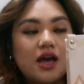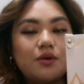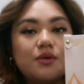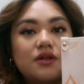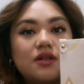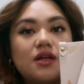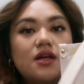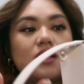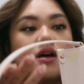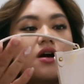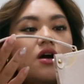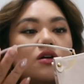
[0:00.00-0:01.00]
I will
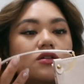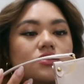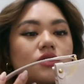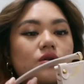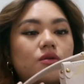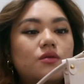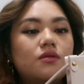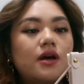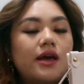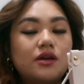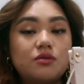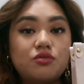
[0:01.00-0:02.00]
also,
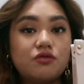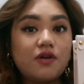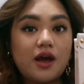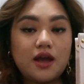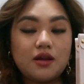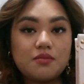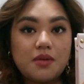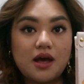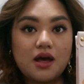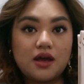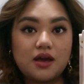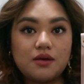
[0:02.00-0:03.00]
I could provide
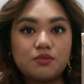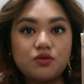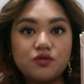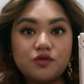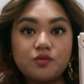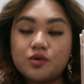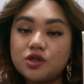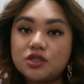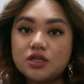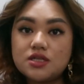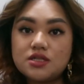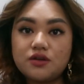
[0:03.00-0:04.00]
my proof of
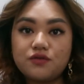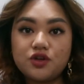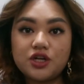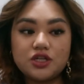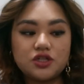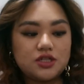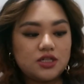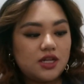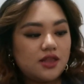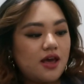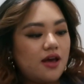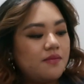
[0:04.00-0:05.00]
purchase if you're interested
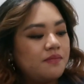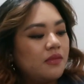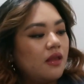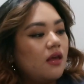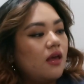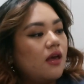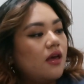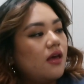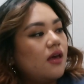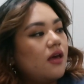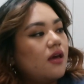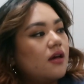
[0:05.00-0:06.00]
in that.
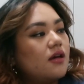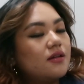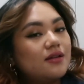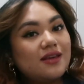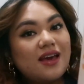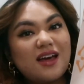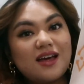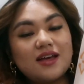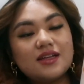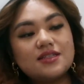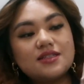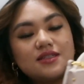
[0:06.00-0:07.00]
And yeah,
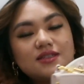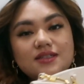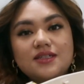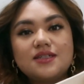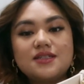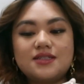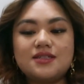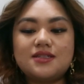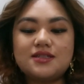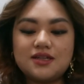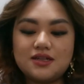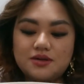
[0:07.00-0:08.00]
it's just
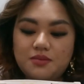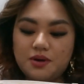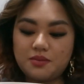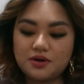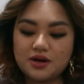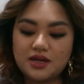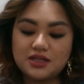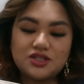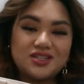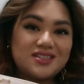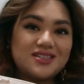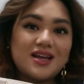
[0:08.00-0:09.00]
such a bummer. It's
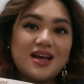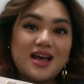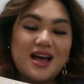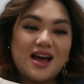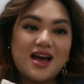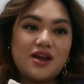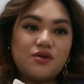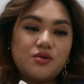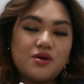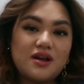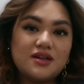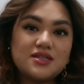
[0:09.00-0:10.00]
just, I
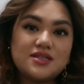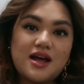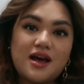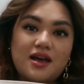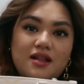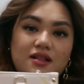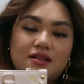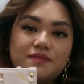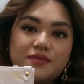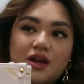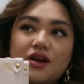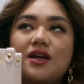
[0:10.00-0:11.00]
grew out of style,
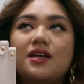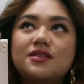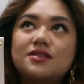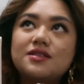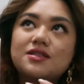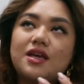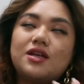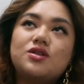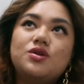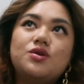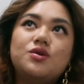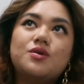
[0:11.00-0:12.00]
or
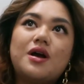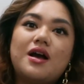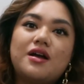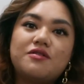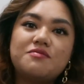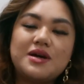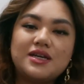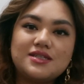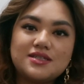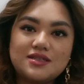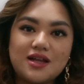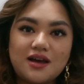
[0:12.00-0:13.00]
it grew out of my
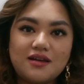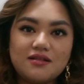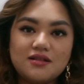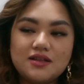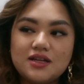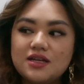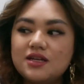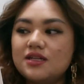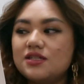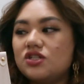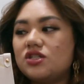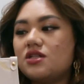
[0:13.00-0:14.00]
style.
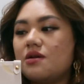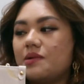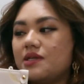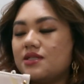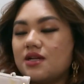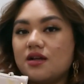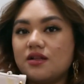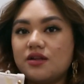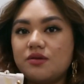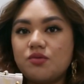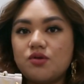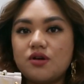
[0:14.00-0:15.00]
It's just not my style
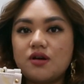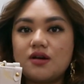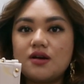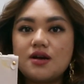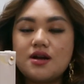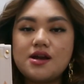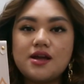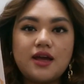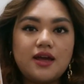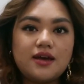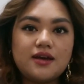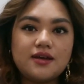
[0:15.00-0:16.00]
anymore,
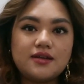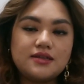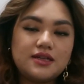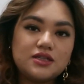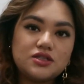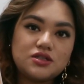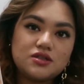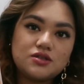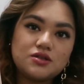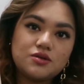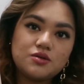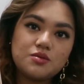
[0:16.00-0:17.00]
and it's
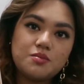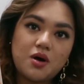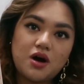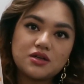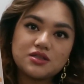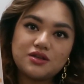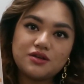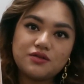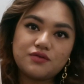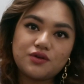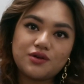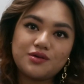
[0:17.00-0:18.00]
just too boxy
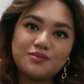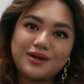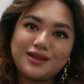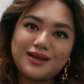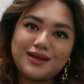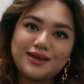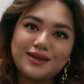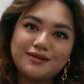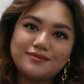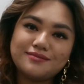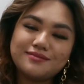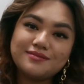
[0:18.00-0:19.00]
for my
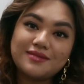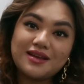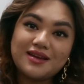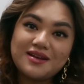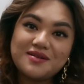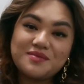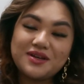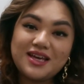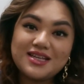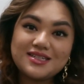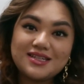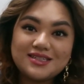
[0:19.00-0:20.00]
liking. But
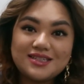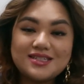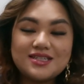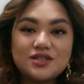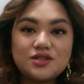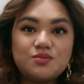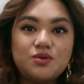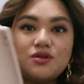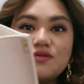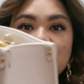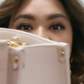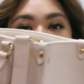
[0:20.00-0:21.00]
yes, this is this
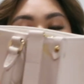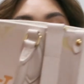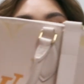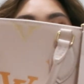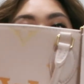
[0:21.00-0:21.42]
beautiful bag.